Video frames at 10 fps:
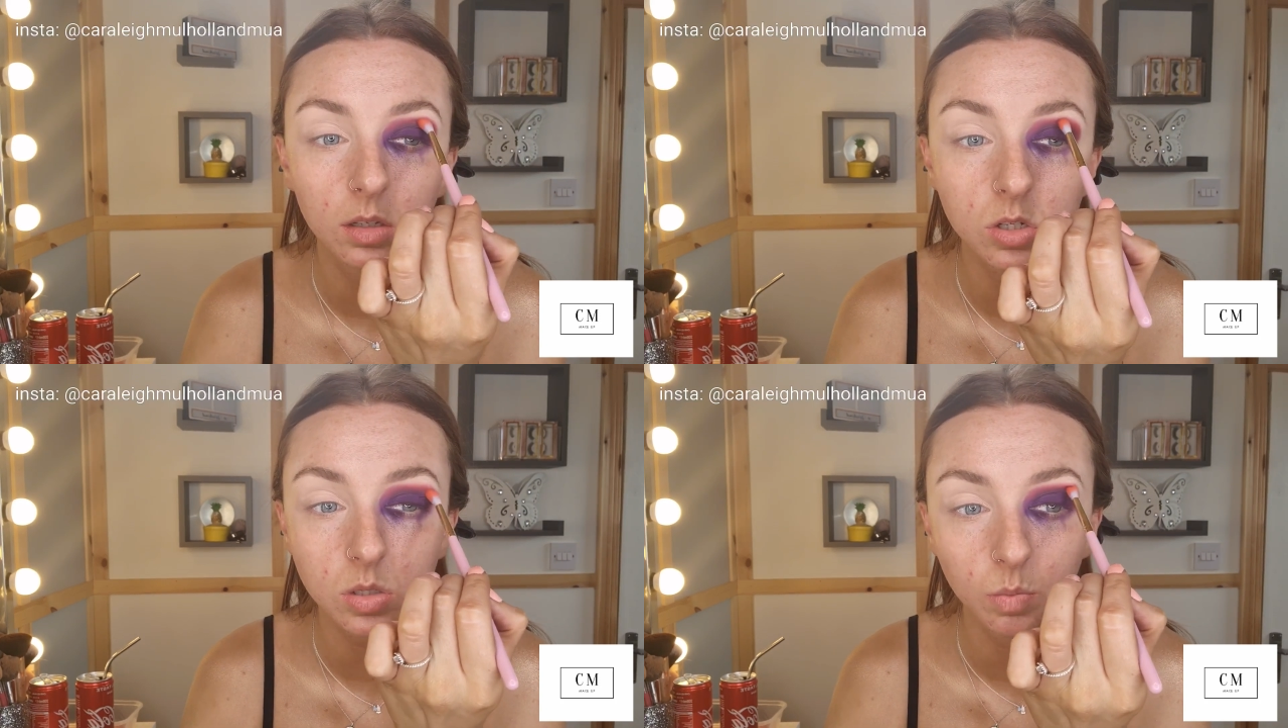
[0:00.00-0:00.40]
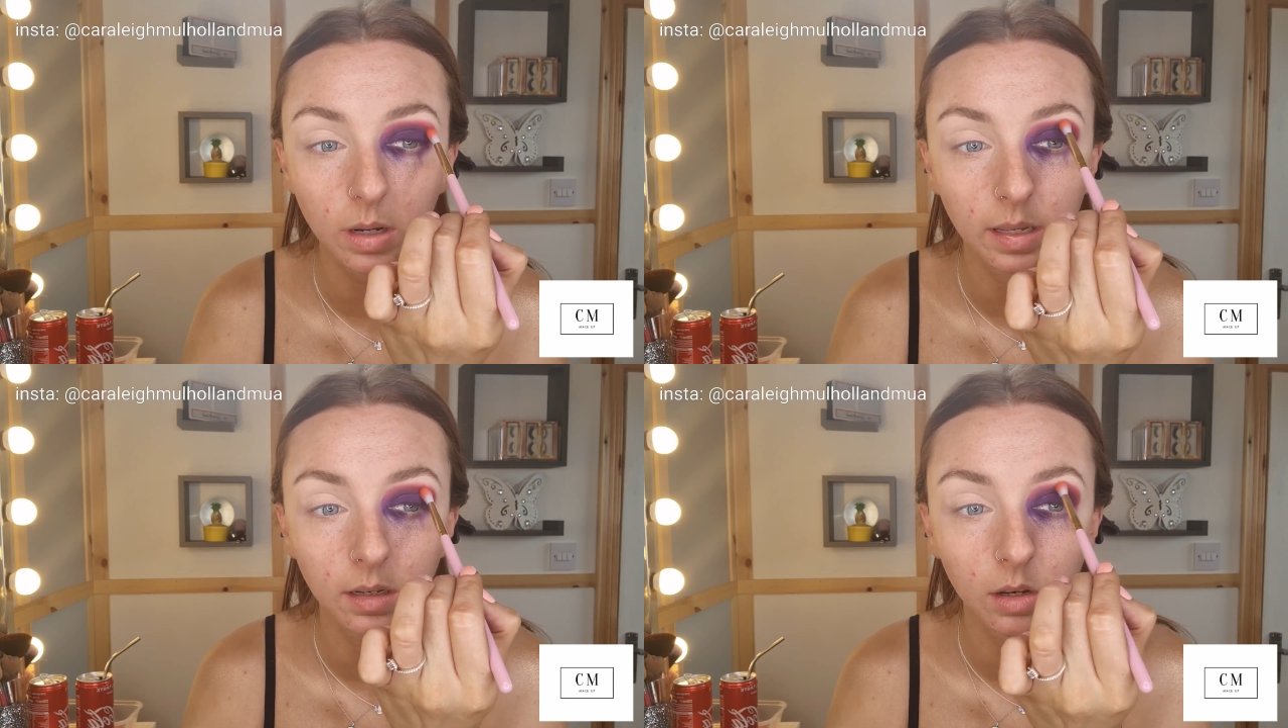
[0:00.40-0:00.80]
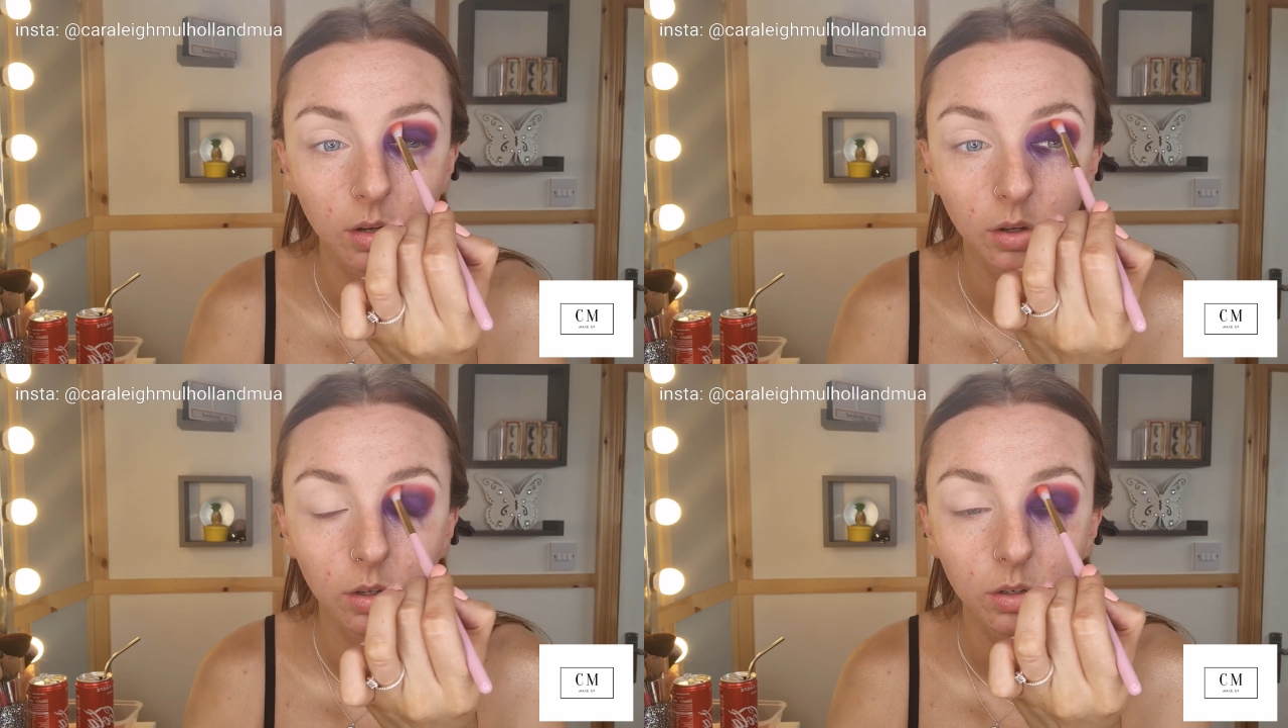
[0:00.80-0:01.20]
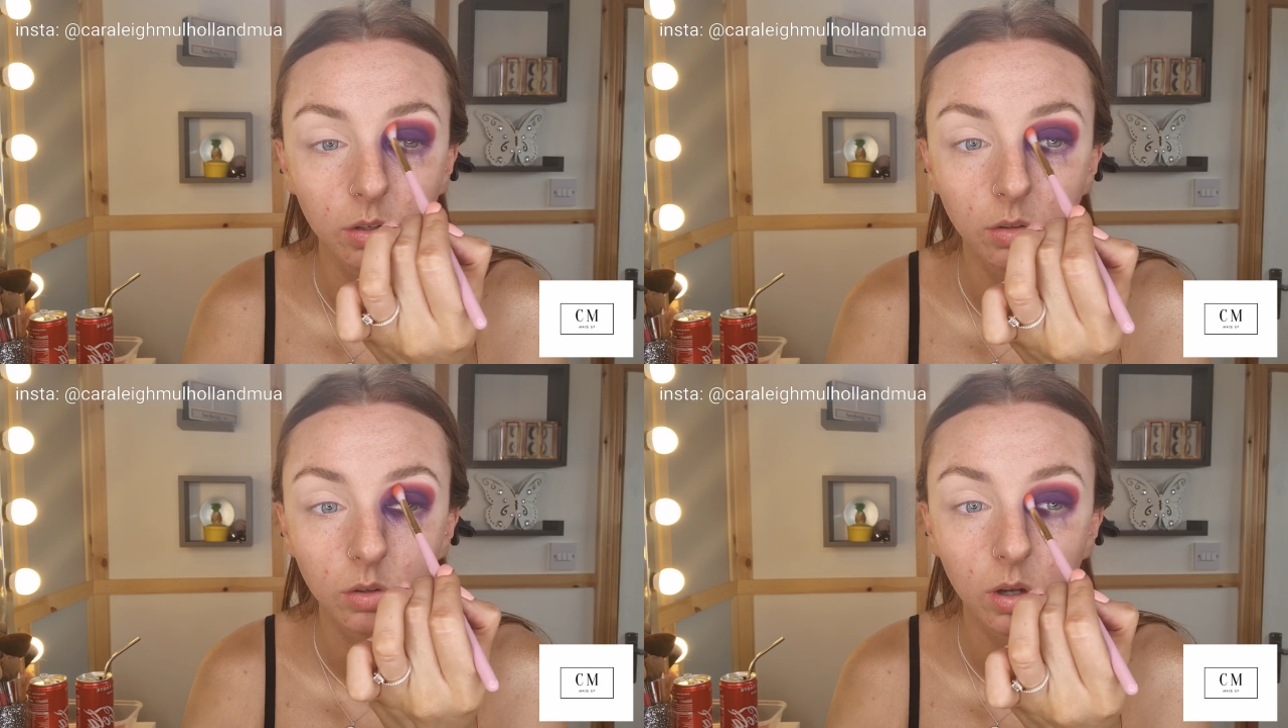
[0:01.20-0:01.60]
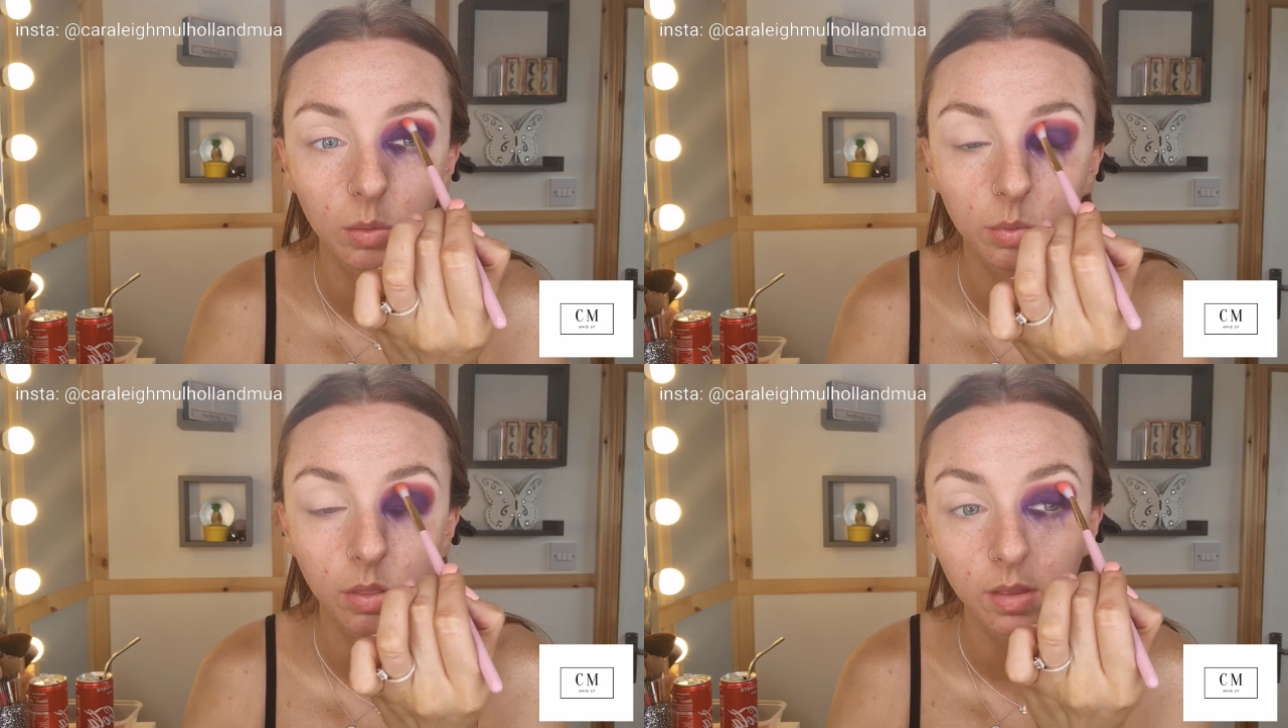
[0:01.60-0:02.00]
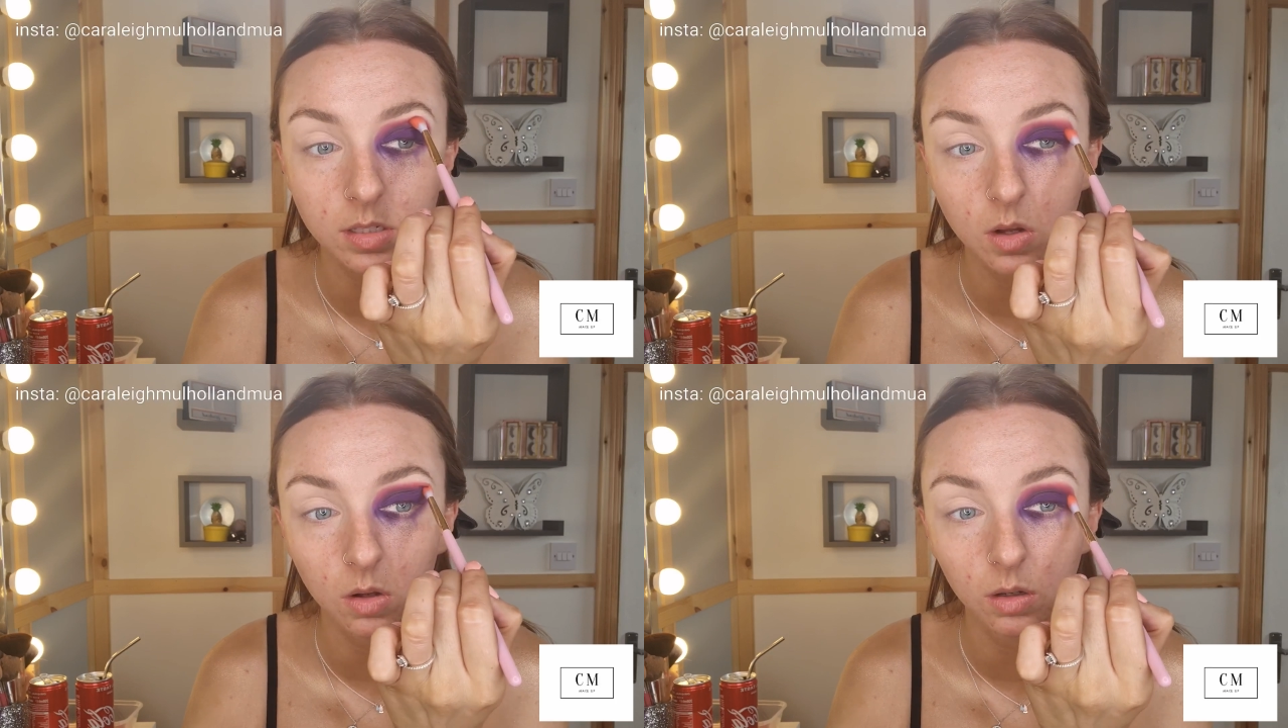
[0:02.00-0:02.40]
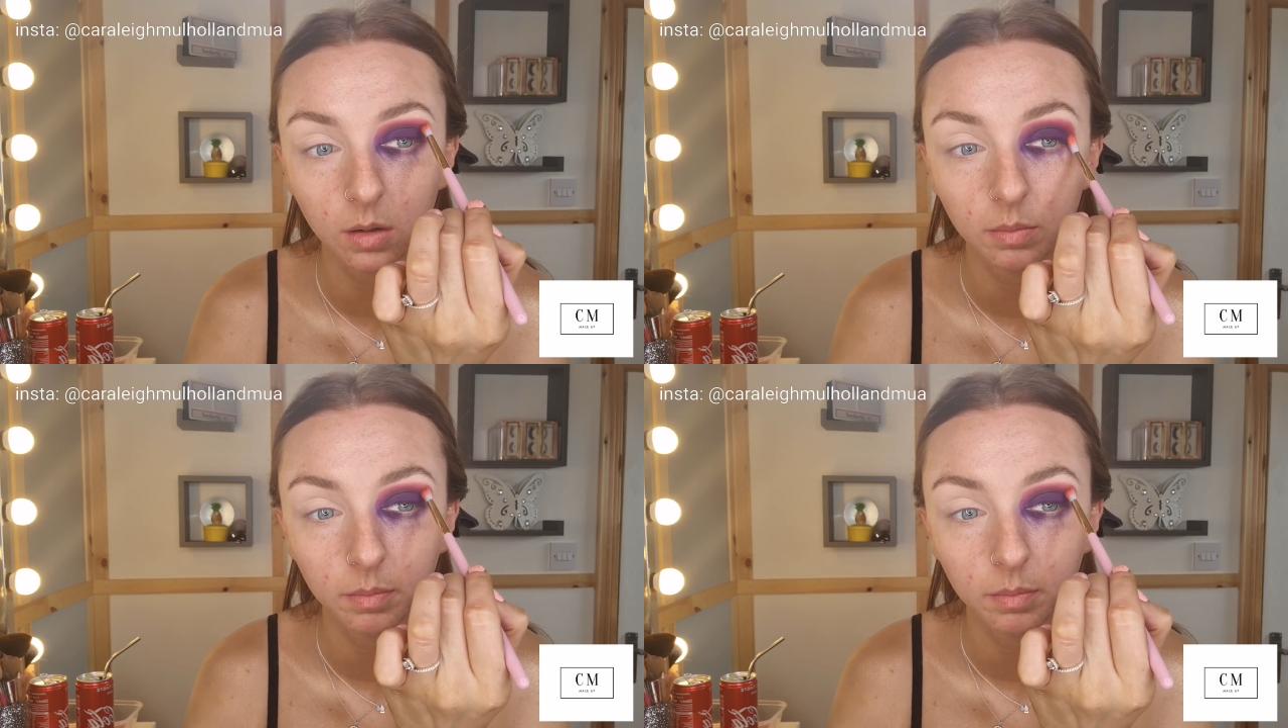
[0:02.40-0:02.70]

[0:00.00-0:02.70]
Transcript: just blend it out on top with this colour.